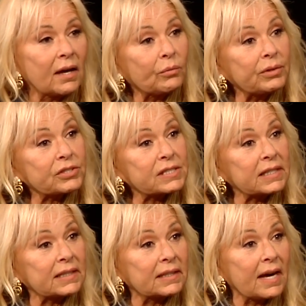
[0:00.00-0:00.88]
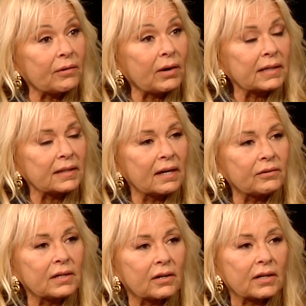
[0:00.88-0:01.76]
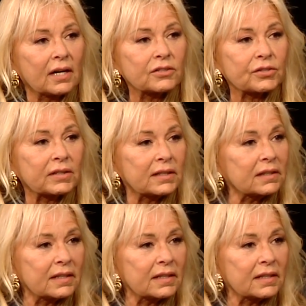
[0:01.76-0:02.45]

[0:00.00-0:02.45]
And we're seeing that right now in our country.